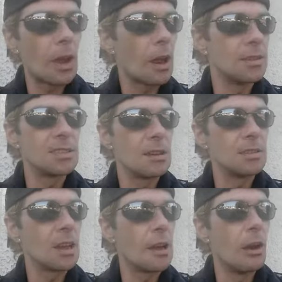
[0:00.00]
I set
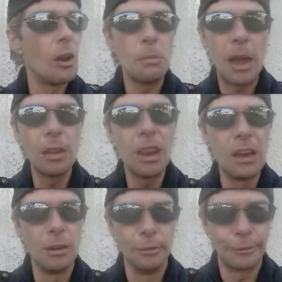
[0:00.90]
aside all my
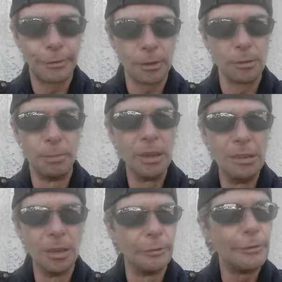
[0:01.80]
love for
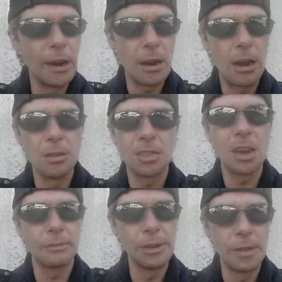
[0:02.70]
Bill and Firehouse
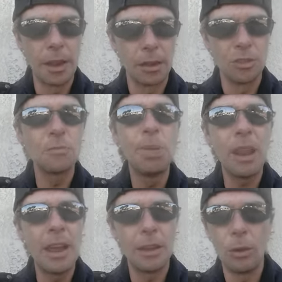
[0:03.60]
and everything and just
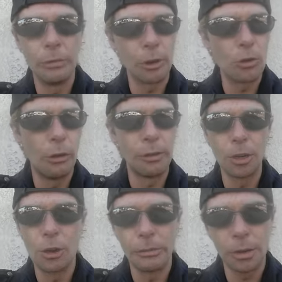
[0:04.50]
played it over and over
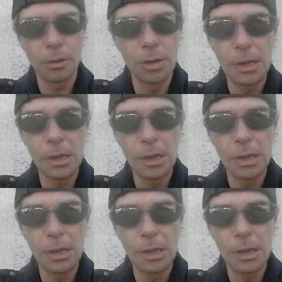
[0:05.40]
and over.